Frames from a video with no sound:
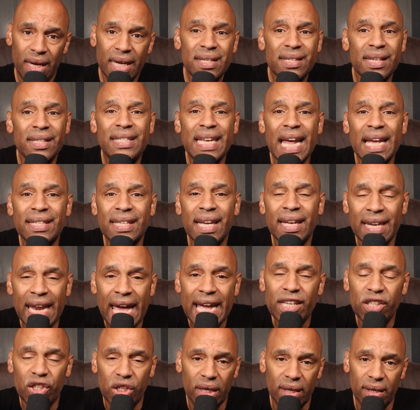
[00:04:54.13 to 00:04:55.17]
It is a
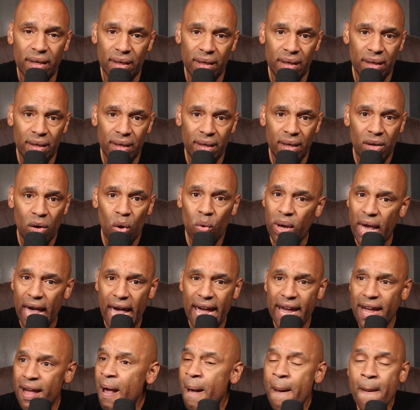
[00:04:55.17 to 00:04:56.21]
designation.
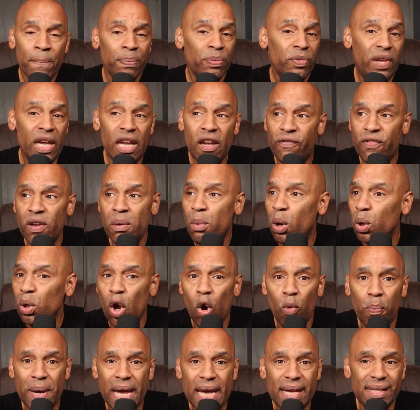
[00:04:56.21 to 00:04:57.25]
Okay? Teofimo
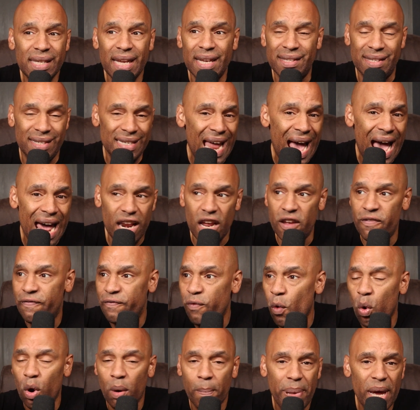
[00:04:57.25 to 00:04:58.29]
Lopez is not a
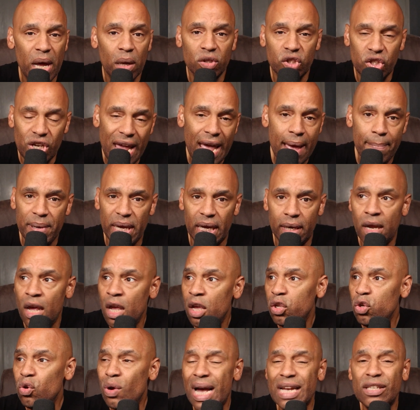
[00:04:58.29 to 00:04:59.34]
four-belt champion.
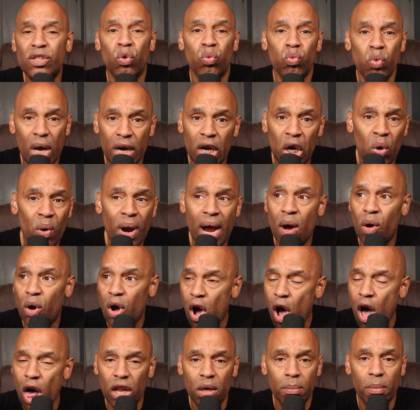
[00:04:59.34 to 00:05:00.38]
You guys are running around
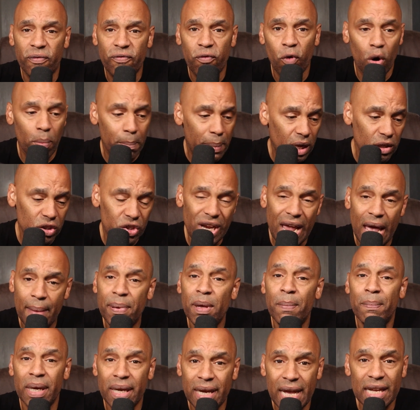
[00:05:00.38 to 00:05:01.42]
calling him a four-belt
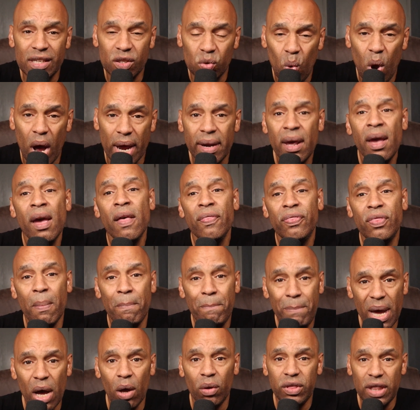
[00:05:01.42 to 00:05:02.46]
champion, but guess what? The
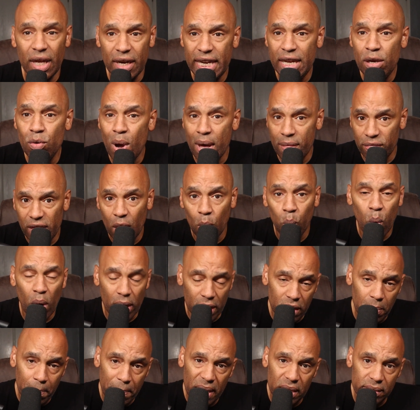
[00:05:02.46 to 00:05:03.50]
belt that he, that
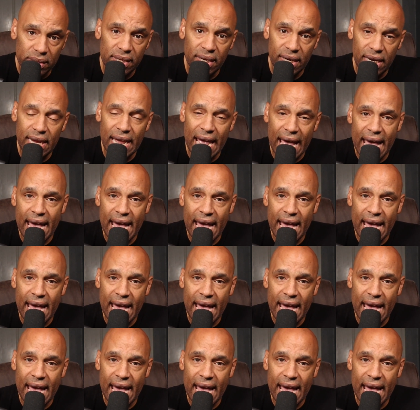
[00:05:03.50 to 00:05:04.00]
one of the belts that he